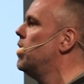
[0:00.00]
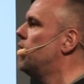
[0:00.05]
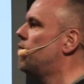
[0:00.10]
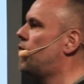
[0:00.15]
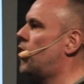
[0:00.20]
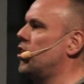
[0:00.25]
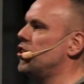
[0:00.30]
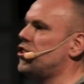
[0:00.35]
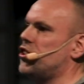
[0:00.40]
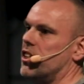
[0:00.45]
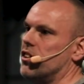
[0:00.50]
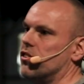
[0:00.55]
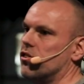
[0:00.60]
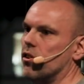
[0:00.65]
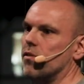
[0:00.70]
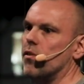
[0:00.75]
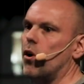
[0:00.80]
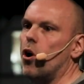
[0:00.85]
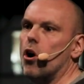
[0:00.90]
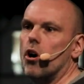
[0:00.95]
versions
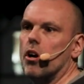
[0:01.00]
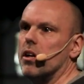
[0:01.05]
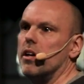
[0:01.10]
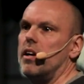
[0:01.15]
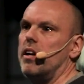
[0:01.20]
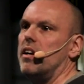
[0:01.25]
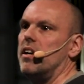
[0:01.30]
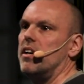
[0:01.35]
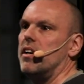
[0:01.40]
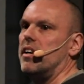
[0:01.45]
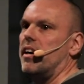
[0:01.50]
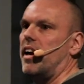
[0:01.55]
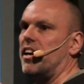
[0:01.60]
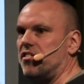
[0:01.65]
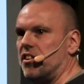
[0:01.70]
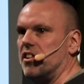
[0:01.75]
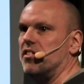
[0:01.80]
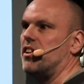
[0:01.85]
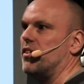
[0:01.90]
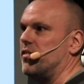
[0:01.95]
of all
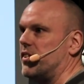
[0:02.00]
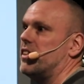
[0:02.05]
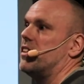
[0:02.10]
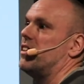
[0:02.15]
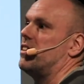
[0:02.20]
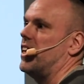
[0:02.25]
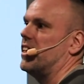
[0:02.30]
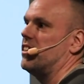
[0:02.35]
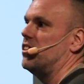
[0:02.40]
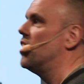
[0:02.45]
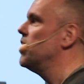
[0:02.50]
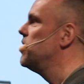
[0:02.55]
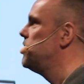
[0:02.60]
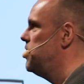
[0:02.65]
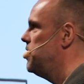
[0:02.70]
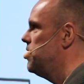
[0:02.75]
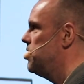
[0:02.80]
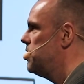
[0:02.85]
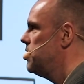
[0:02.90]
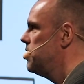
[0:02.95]
assistive
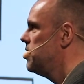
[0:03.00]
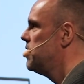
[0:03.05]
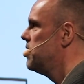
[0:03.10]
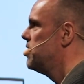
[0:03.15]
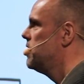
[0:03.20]
technologies.